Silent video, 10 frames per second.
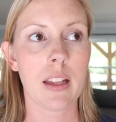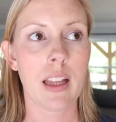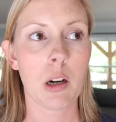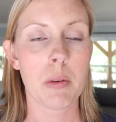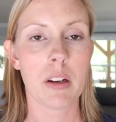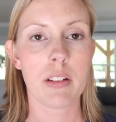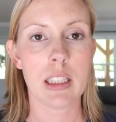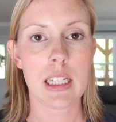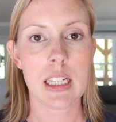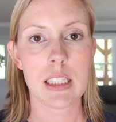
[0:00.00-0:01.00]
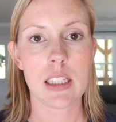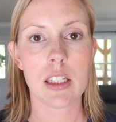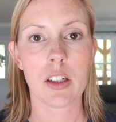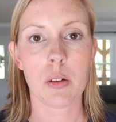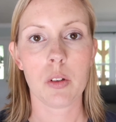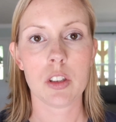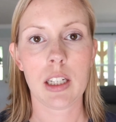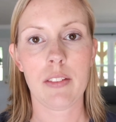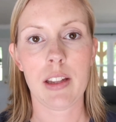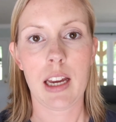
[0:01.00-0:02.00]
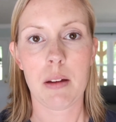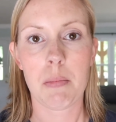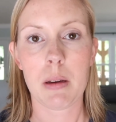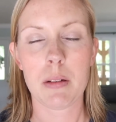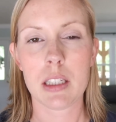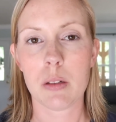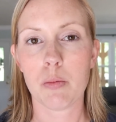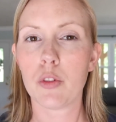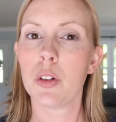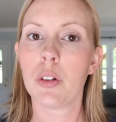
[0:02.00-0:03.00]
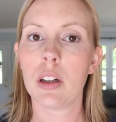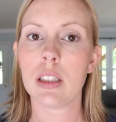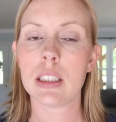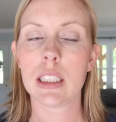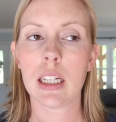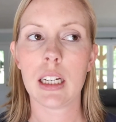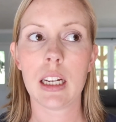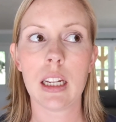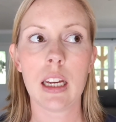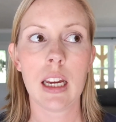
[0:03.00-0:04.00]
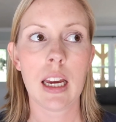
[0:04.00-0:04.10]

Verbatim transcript: that'll be a really easy dinner we'll just have that maybe some fruit on the side